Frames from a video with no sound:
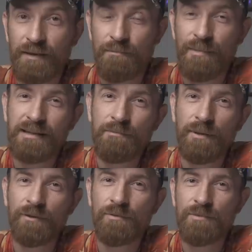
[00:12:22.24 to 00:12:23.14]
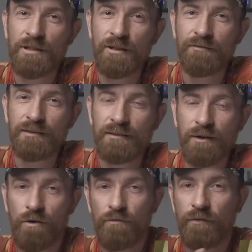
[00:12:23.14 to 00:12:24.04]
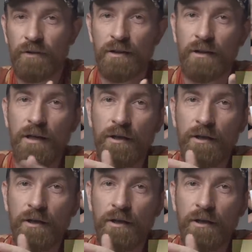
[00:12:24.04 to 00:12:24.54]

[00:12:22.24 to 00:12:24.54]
Many pilgrims love it, and hopefully